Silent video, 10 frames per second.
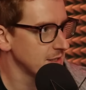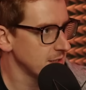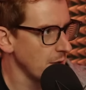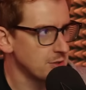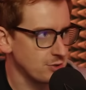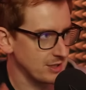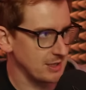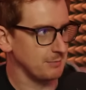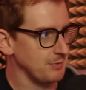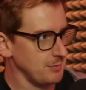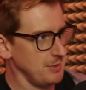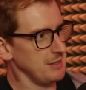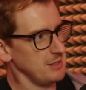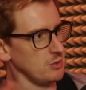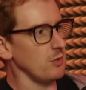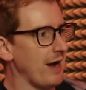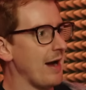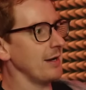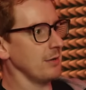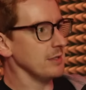so interesting to be sort of
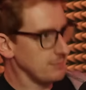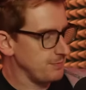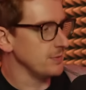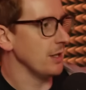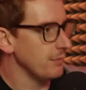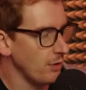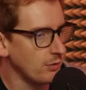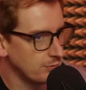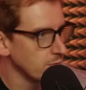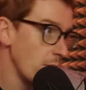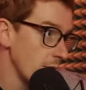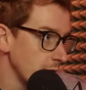out. I know he's, you know, involved in What